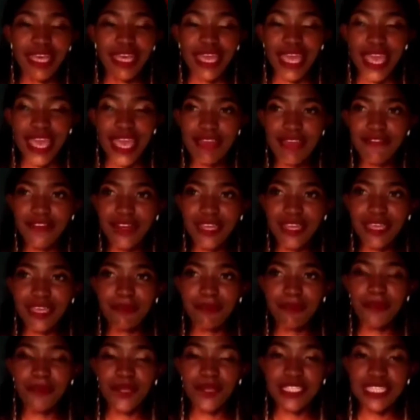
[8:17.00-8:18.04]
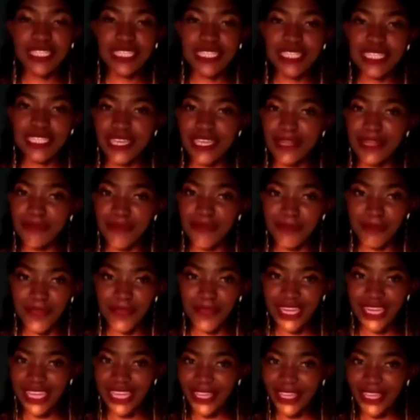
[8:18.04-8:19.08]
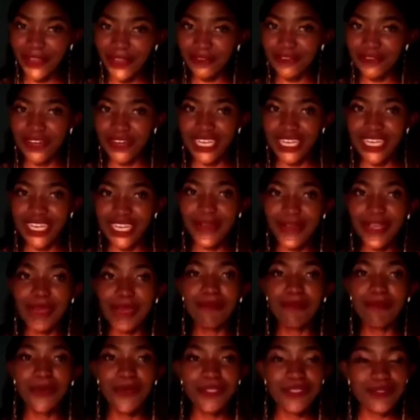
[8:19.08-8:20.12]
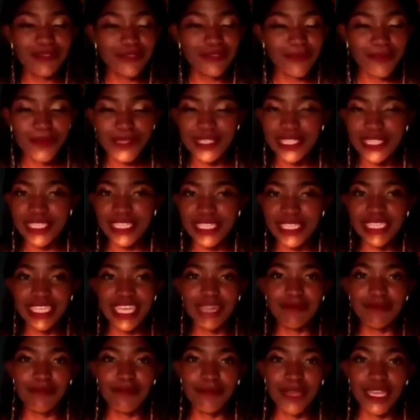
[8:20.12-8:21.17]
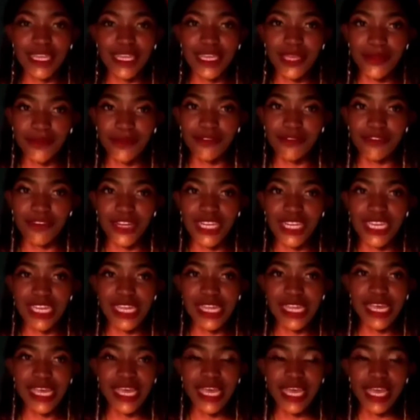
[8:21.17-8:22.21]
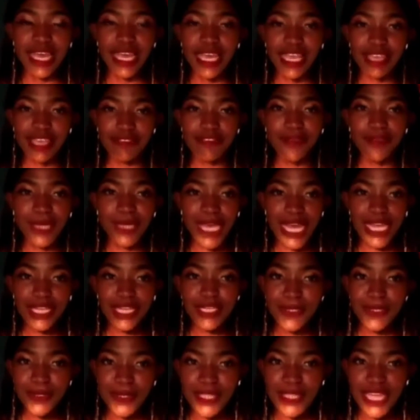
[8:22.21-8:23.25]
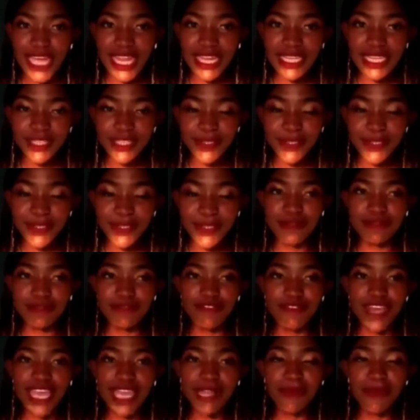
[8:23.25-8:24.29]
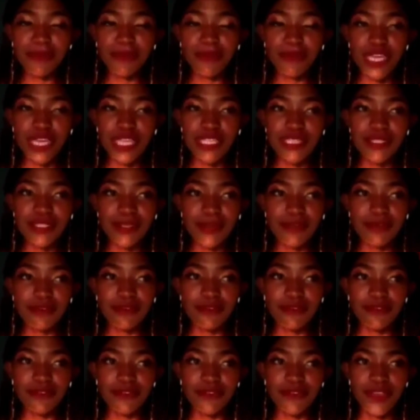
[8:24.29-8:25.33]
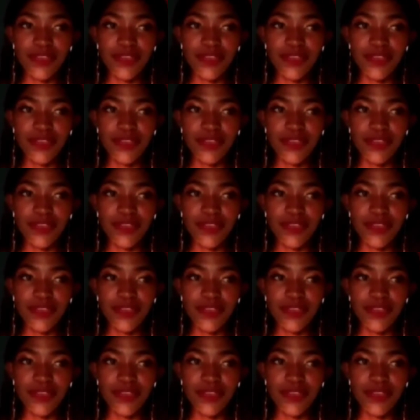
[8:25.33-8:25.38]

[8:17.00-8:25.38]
Every process can be made eco-friendly. Okay, most of the processes can be made eco-friendly. If you can't do that, you should find ways of